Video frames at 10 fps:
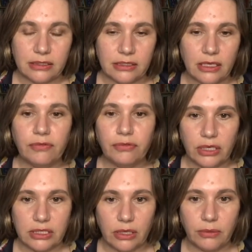So, for
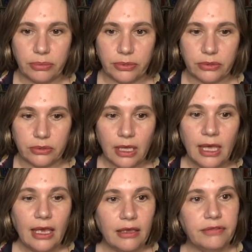example,
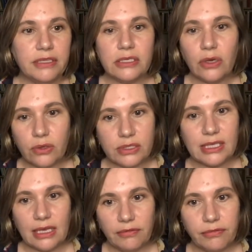if it's not
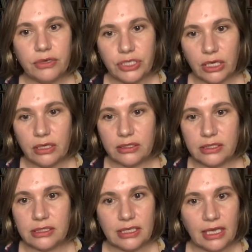safe for a child
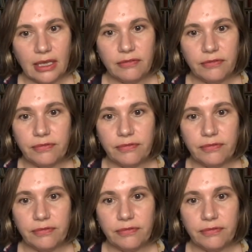to have